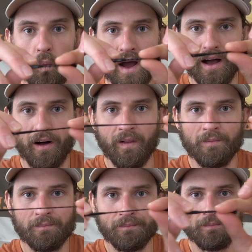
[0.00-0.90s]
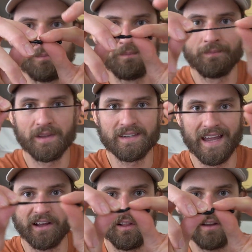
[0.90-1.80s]
Well,
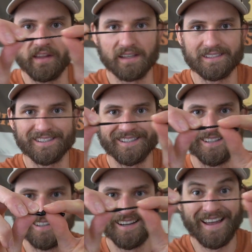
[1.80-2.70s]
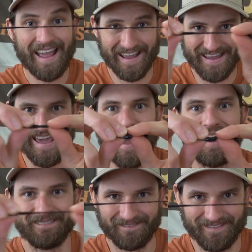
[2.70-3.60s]
take a look at this. Yeah.
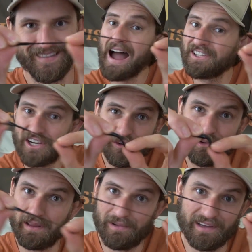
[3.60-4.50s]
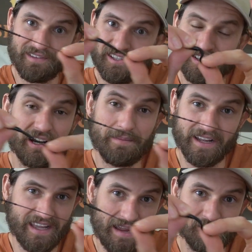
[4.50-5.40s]
I genuinely believe this is going to be
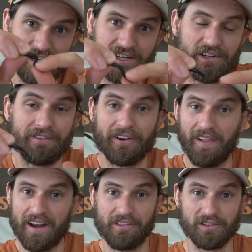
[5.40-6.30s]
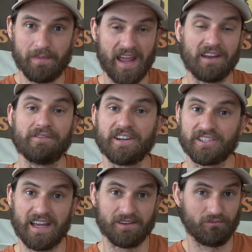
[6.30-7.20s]
a game changer for a lot of those
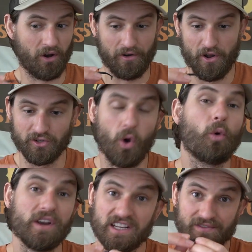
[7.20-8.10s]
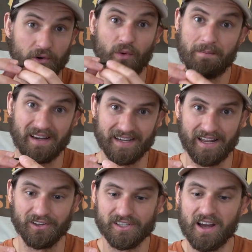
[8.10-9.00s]
panfish that are notorious for ripping
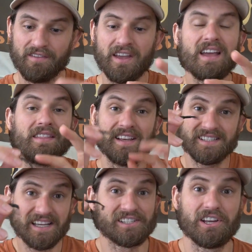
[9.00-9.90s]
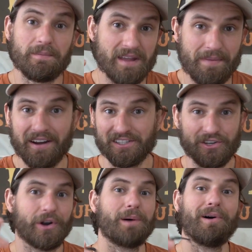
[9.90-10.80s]
tails off. This thing's going to be about as
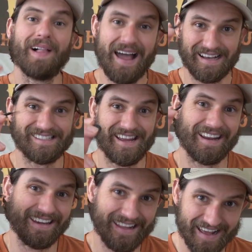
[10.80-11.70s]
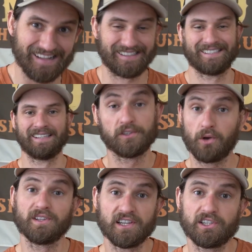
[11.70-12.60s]
durable as it gets.
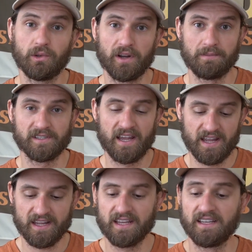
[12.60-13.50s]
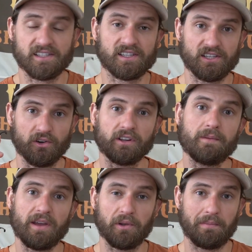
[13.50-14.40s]
So essentially what I'm saying is you're going
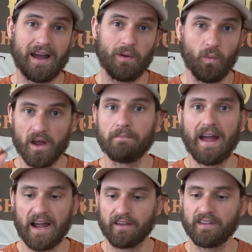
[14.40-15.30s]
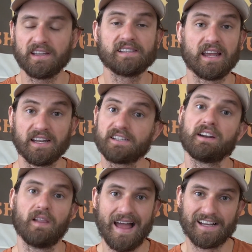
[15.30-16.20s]
to be able to buy 1 pack of these and it's going
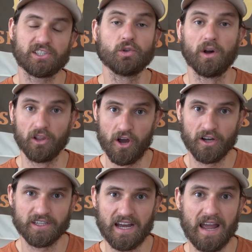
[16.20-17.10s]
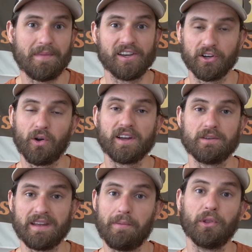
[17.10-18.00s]
to last you a long time, and you're going
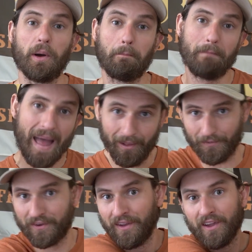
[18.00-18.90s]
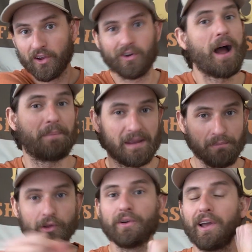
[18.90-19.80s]
to be able to pelt crappie,
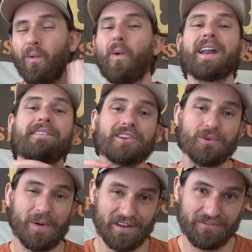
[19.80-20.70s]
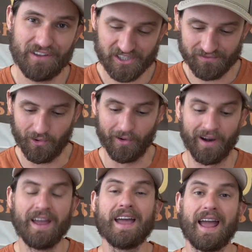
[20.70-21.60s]
bluegill, whatever you want to fish
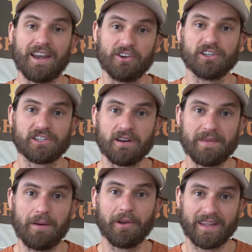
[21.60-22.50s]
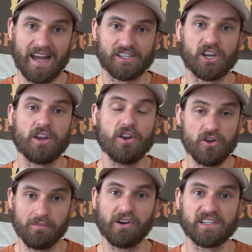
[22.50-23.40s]
for, and you're just going to be able to catch
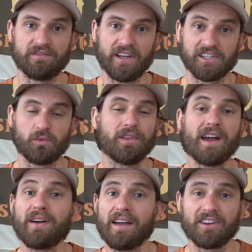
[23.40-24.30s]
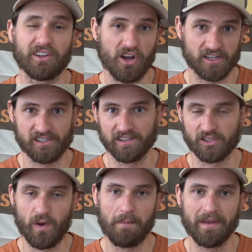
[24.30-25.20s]
numerous fish without having to constantly
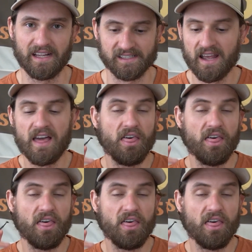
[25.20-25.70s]
swap baits.